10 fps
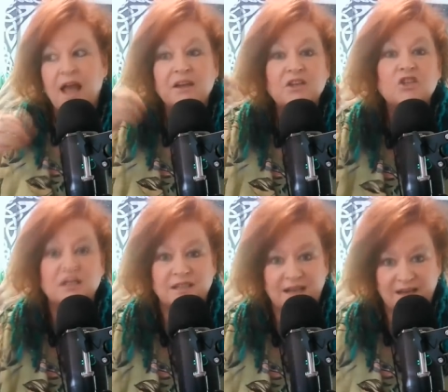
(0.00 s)

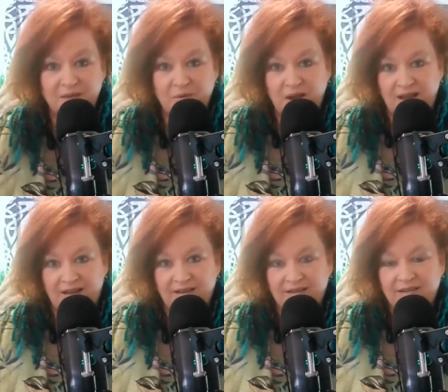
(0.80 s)
energetically
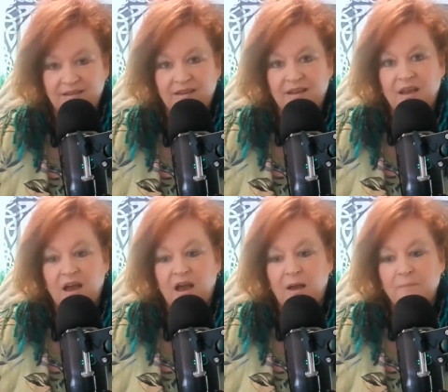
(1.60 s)
aware.
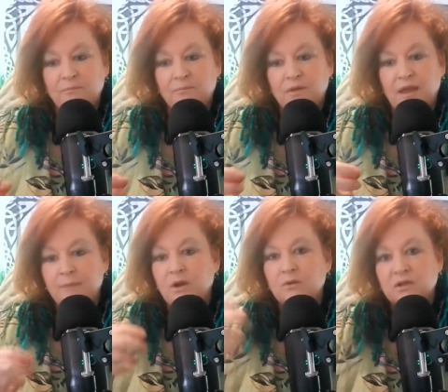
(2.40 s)

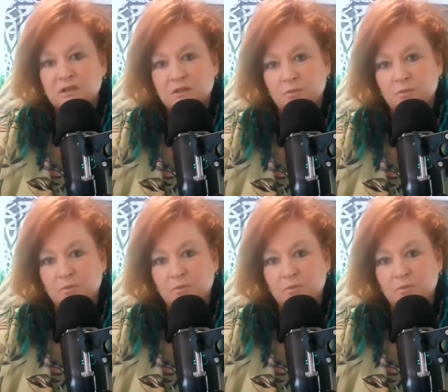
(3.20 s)
Hypnosis